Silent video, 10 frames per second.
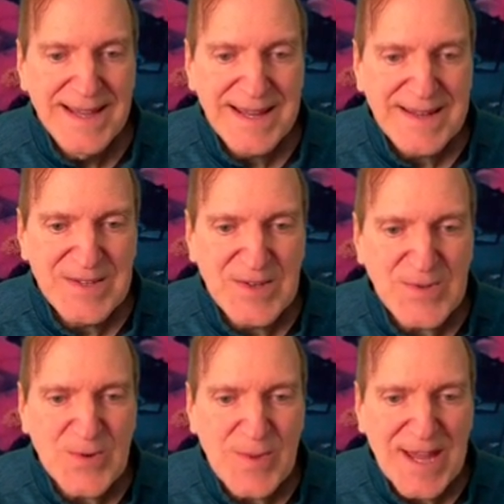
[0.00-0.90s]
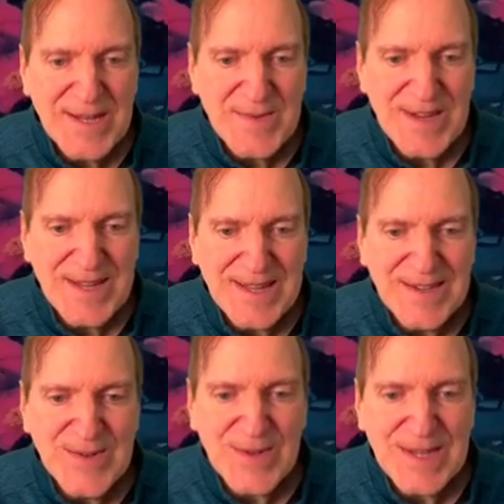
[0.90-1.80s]
Because user management
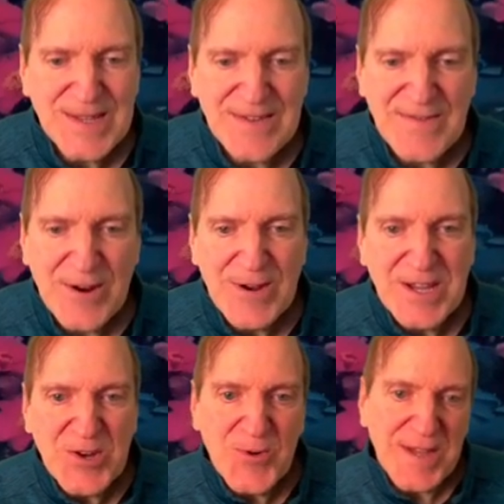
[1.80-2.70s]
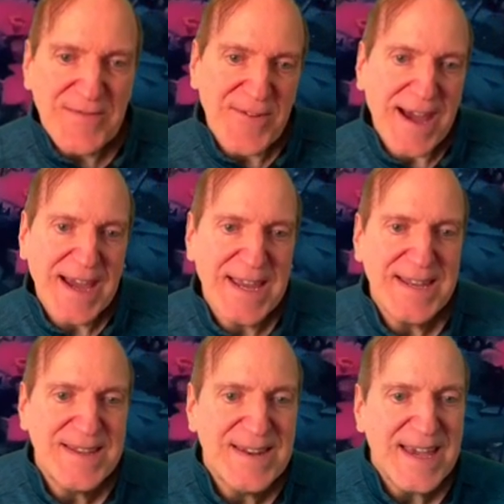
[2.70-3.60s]
usually isn't very GUI-fied
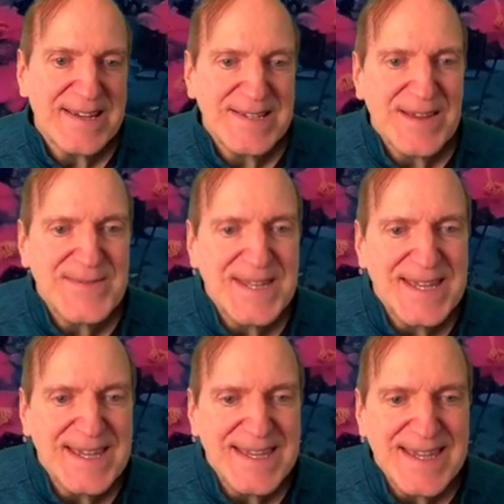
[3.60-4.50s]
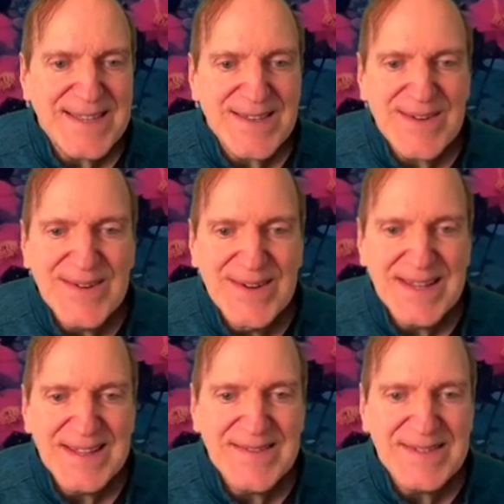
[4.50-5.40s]
in XFCE, so
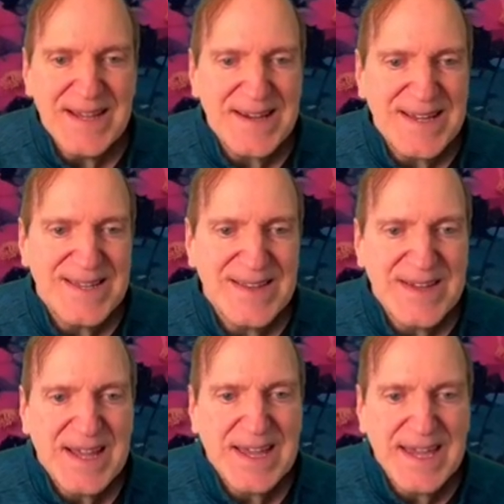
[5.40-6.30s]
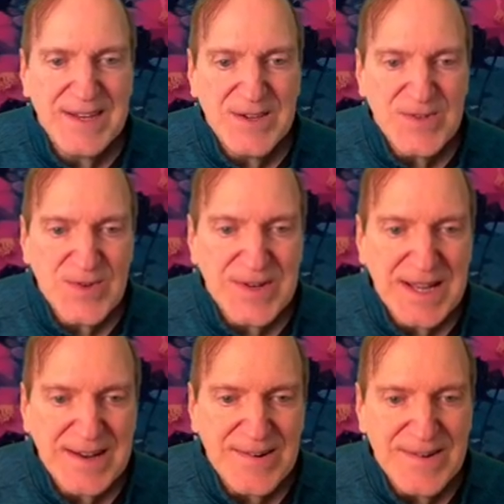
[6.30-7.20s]
nice. Got add user
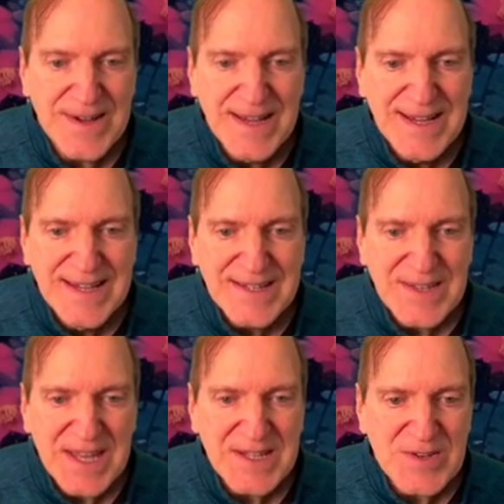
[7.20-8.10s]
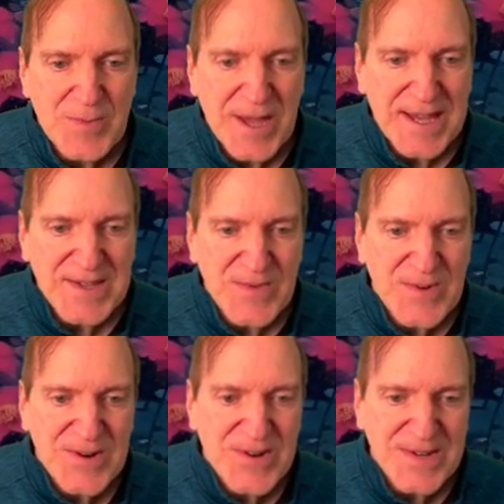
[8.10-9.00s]
account, change your
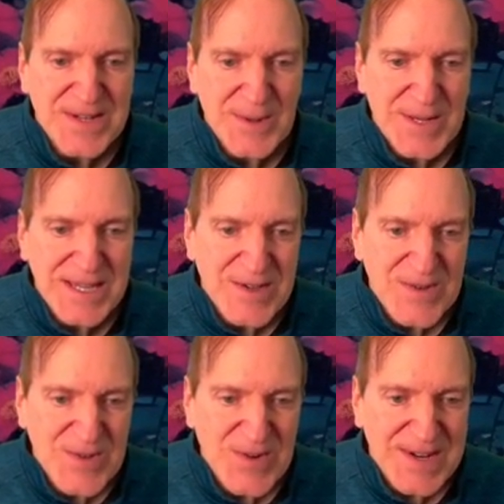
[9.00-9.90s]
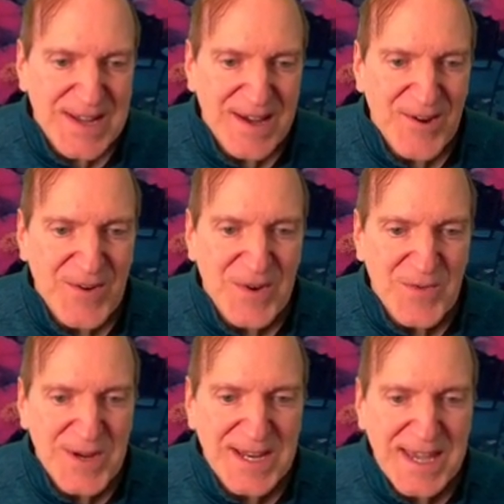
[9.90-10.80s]
password, delete user account,
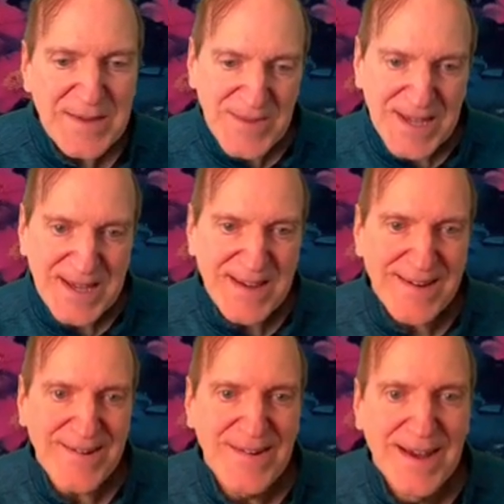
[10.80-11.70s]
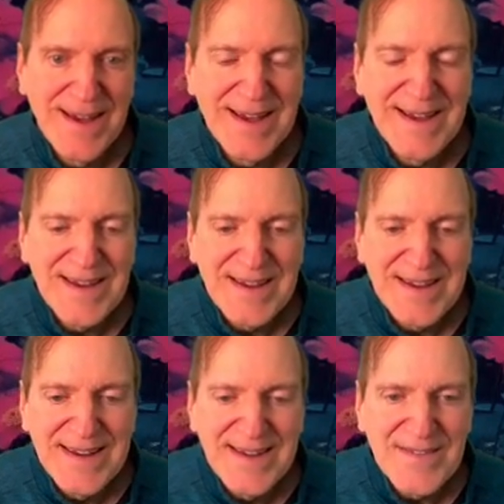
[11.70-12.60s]
rename the account.
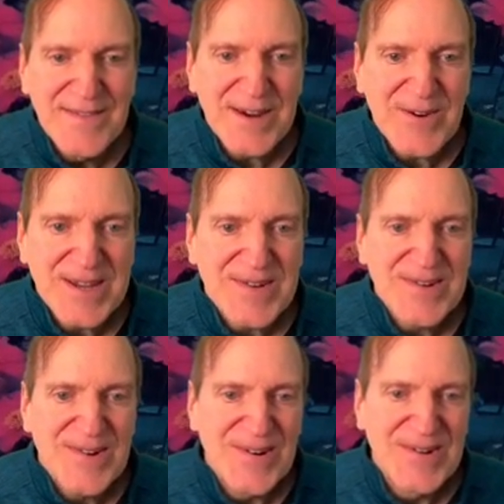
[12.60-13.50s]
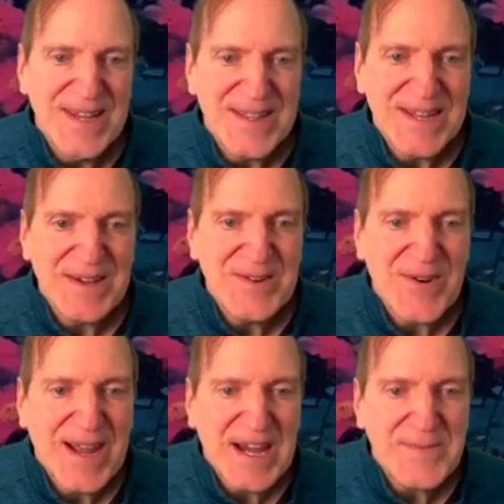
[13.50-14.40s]
Very cool. And then
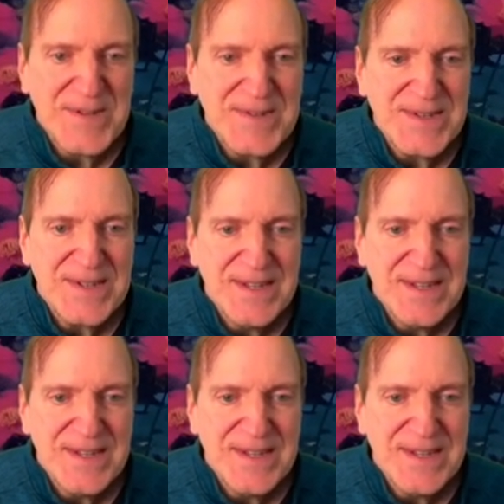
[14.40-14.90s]
under options,